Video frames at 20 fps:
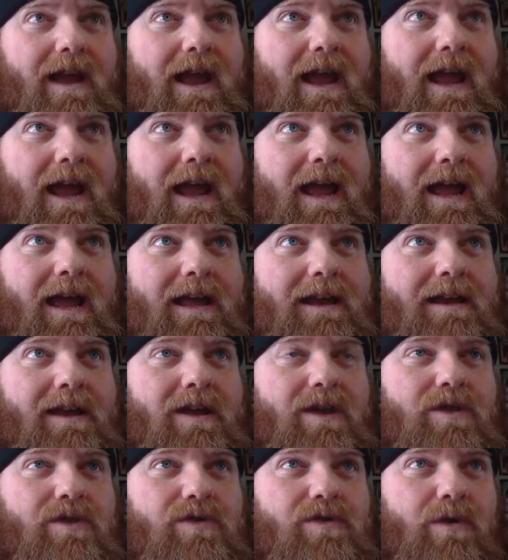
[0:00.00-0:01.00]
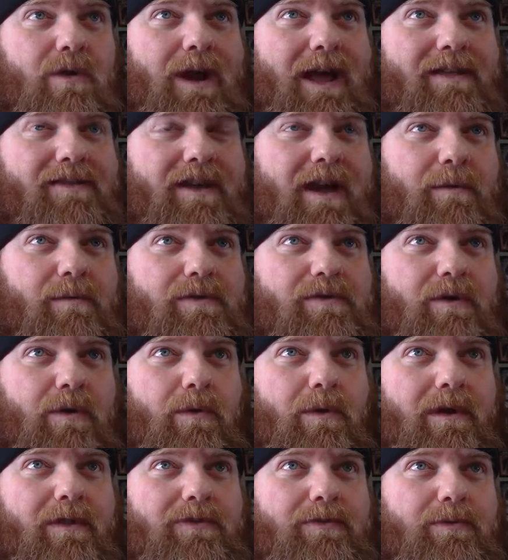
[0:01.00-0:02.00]
And so as I was
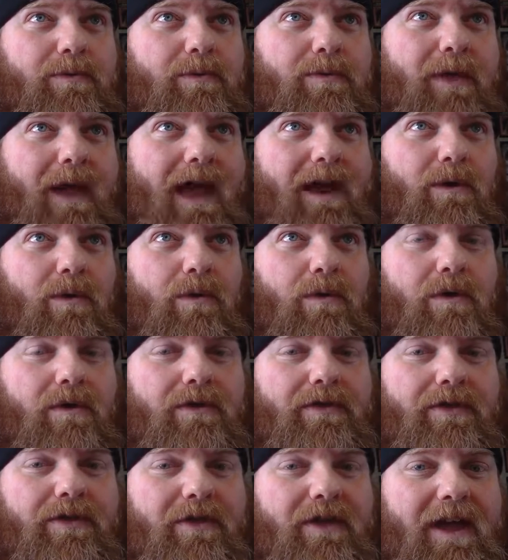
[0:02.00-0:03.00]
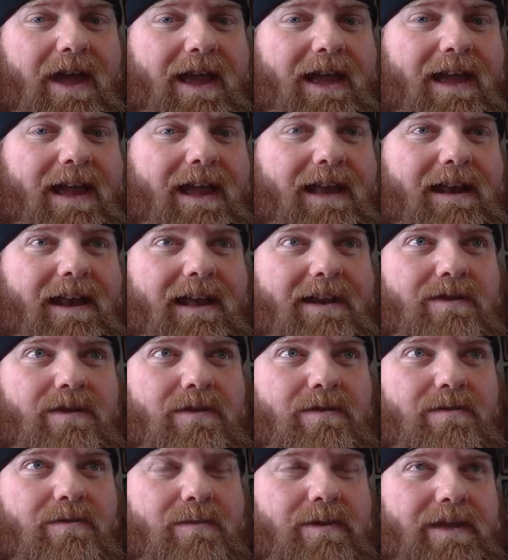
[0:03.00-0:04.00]
going through that whole thing
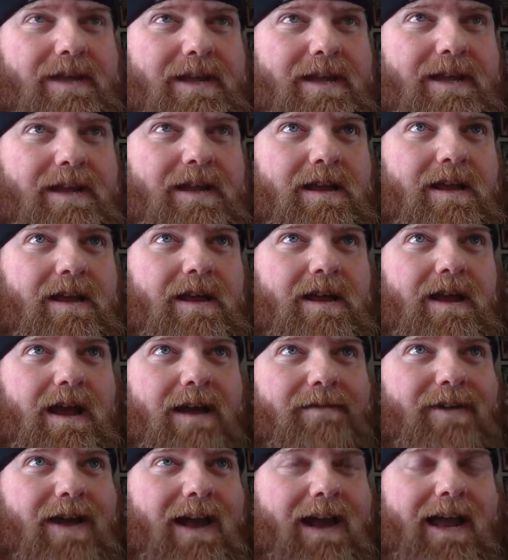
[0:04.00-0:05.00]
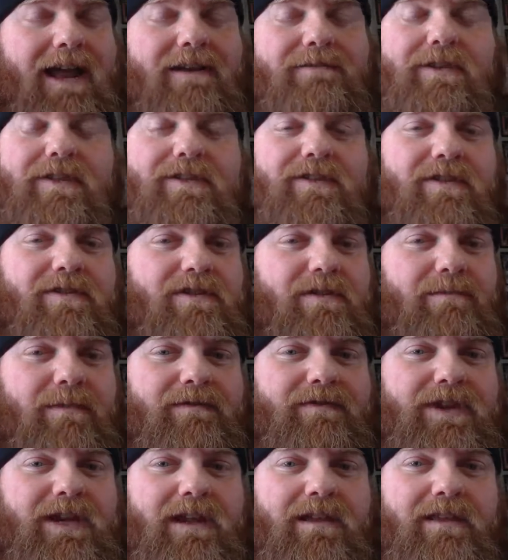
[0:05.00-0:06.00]
and really, I've got kind of a system
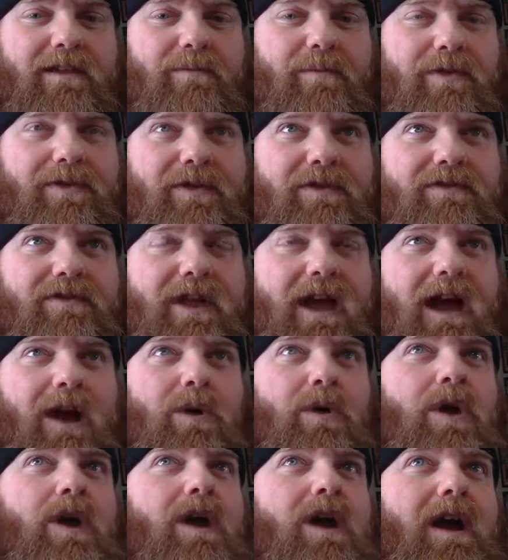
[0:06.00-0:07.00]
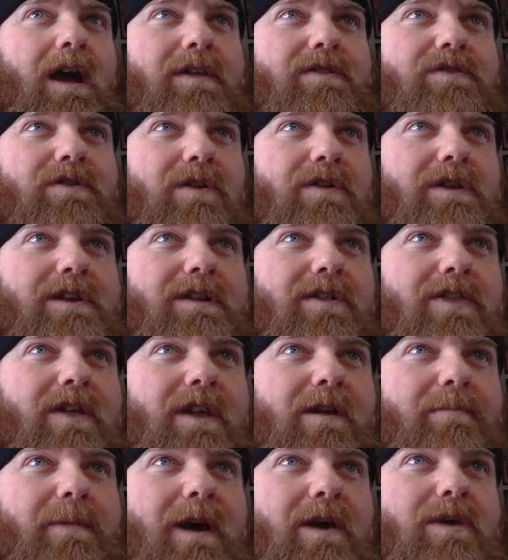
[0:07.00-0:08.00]
of dealing with this now, I started to
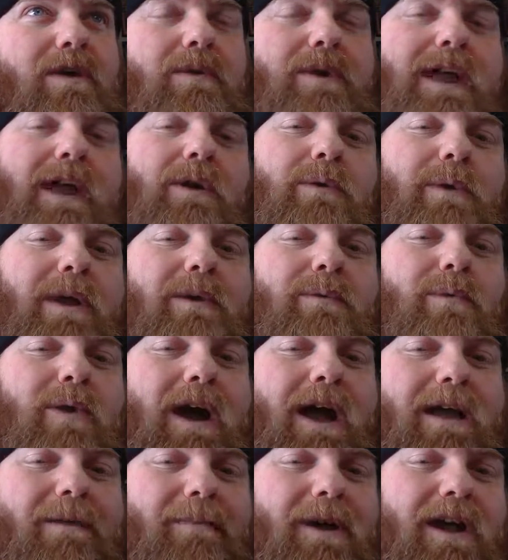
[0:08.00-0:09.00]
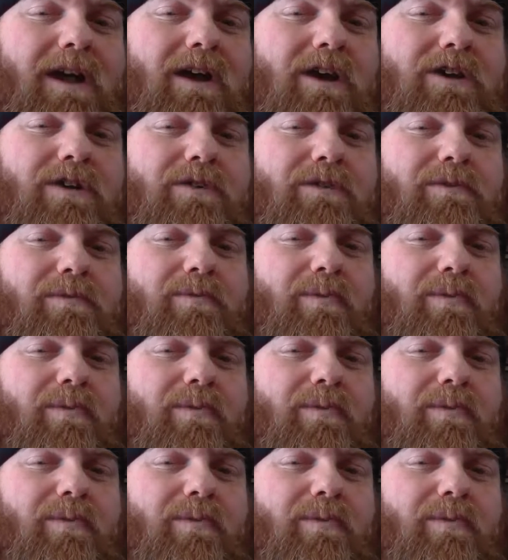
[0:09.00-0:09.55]
think about, okay, wait, why am I hungry?